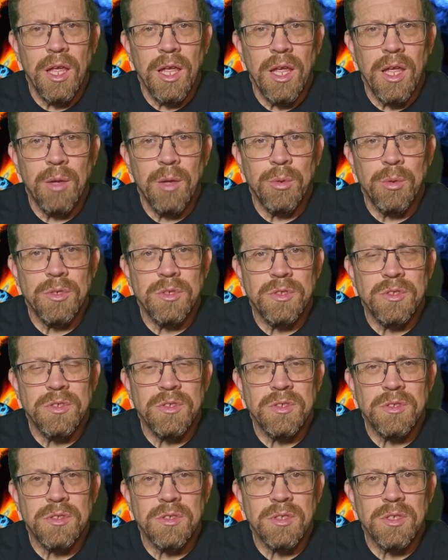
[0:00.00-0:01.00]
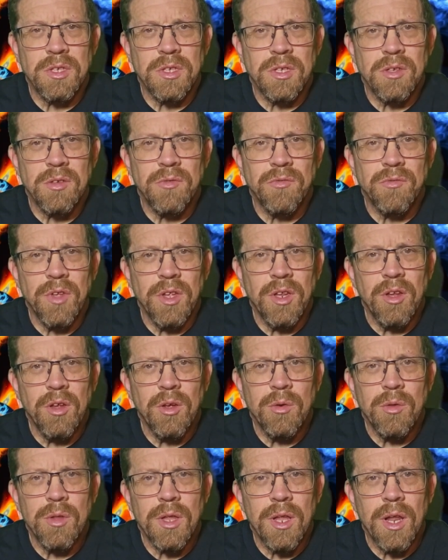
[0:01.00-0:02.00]
It was a
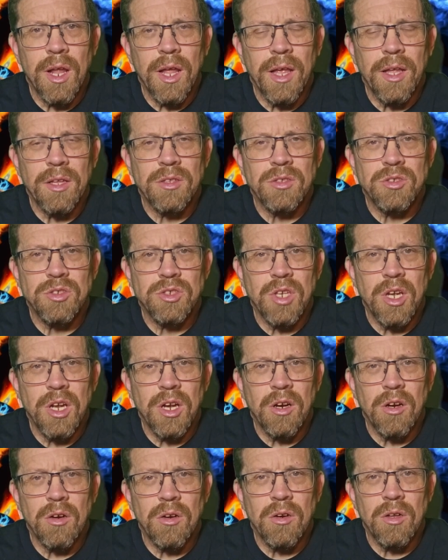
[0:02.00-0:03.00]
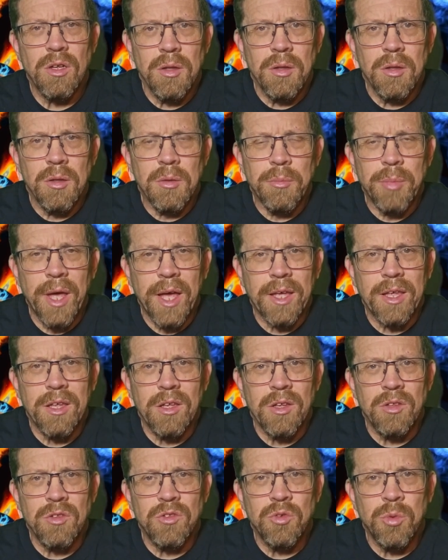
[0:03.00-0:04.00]
video that I had shared back
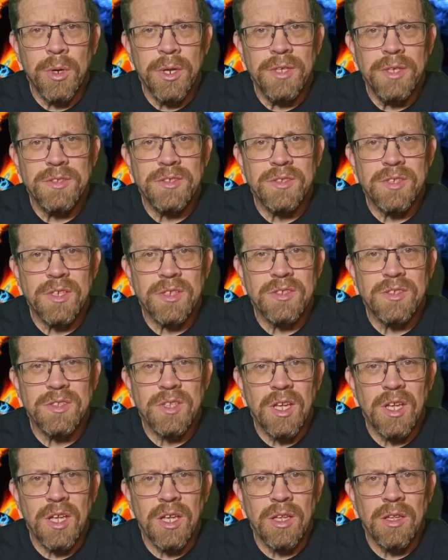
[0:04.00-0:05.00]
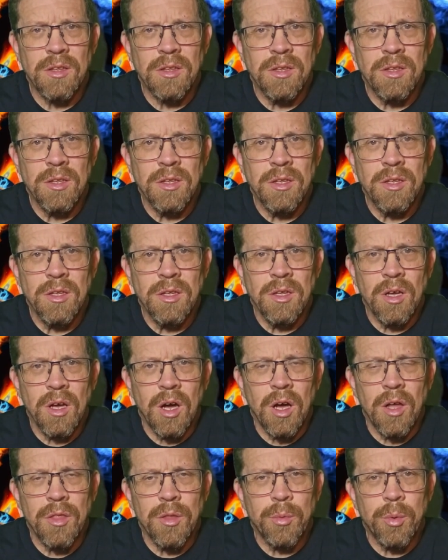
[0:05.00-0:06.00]
in 2016
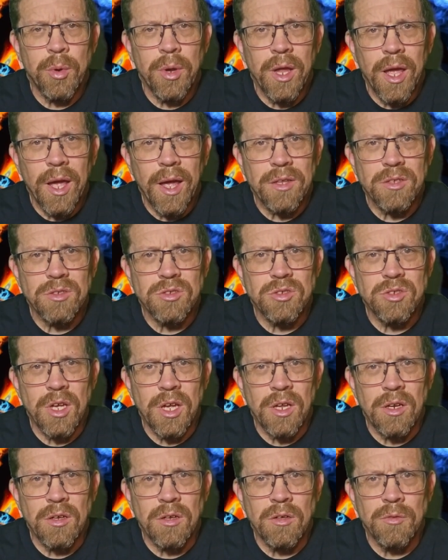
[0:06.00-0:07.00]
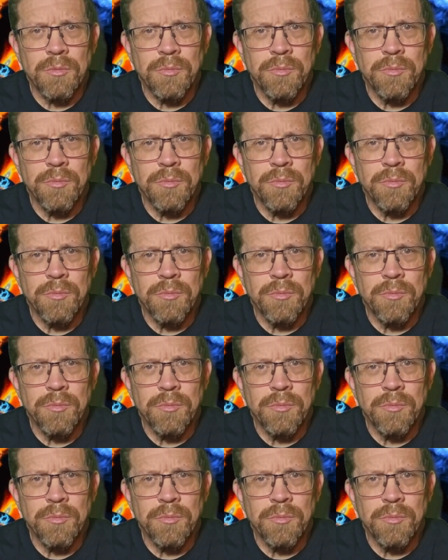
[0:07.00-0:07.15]
on the React channel,